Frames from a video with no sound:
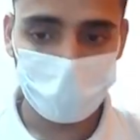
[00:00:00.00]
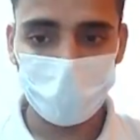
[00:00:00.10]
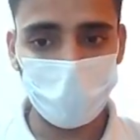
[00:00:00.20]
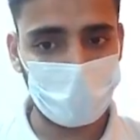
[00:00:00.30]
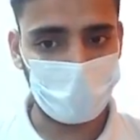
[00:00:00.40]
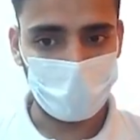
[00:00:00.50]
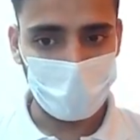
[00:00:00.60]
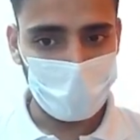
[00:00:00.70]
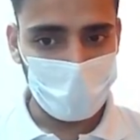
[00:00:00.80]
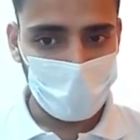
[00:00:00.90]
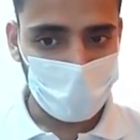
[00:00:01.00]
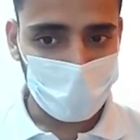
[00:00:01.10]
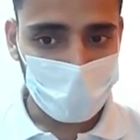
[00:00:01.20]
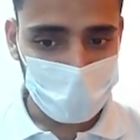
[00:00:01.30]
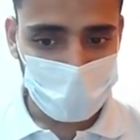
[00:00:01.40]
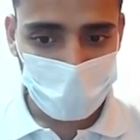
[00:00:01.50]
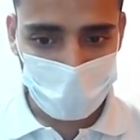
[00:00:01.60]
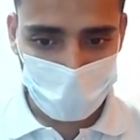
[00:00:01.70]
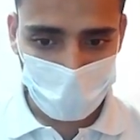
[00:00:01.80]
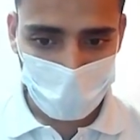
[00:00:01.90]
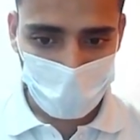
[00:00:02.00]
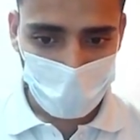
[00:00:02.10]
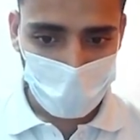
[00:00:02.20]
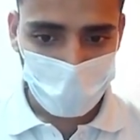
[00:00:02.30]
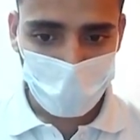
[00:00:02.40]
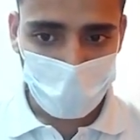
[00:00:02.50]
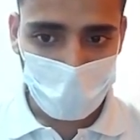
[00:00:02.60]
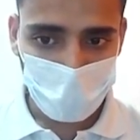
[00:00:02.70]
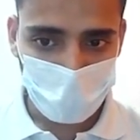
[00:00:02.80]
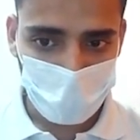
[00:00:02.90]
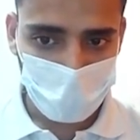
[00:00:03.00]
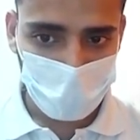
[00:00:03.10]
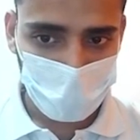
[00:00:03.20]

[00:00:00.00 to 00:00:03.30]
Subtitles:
Okay, when it is done, what will happen?